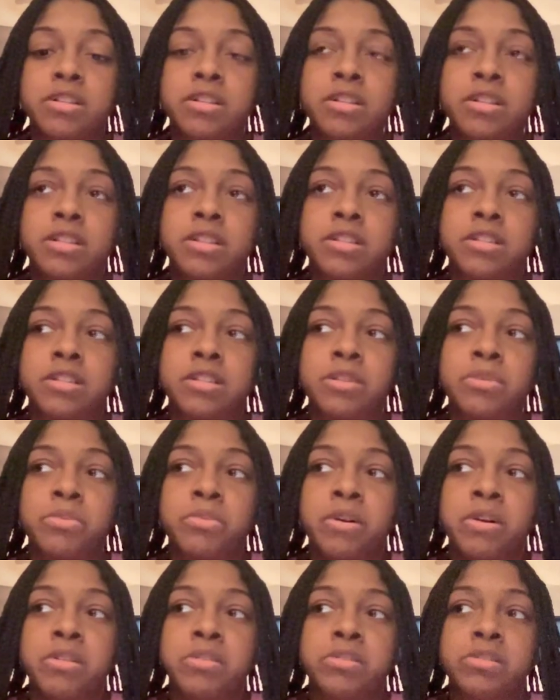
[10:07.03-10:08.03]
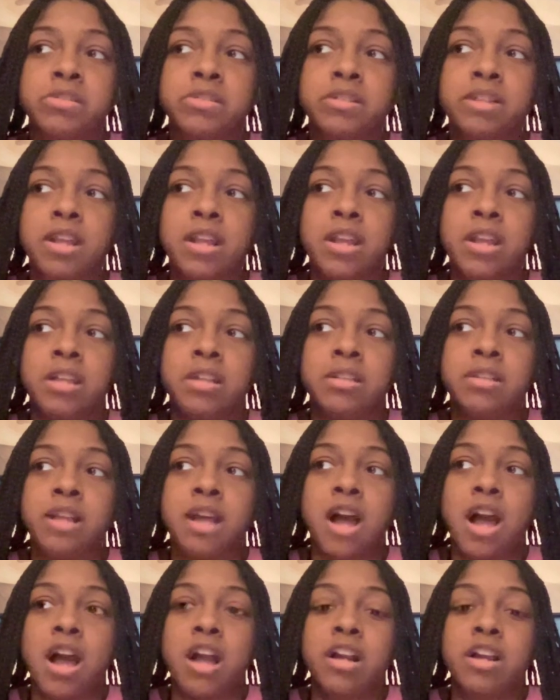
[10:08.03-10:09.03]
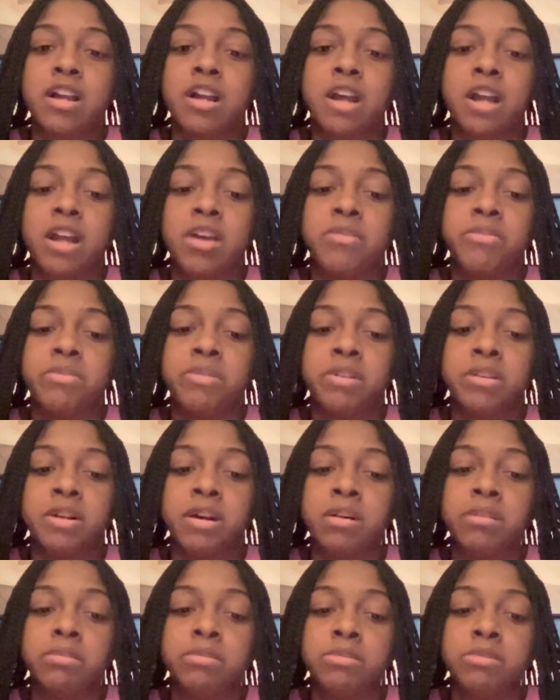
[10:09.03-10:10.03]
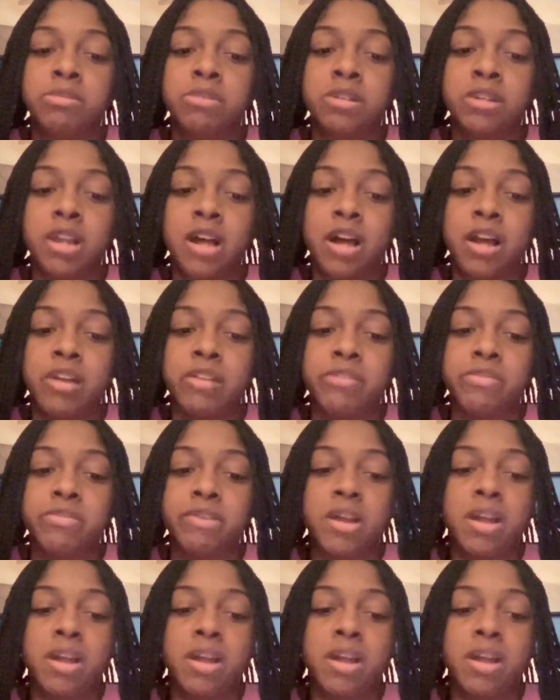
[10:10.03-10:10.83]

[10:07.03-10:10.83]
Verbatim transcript: This is the worst thing that I could ever go through in life.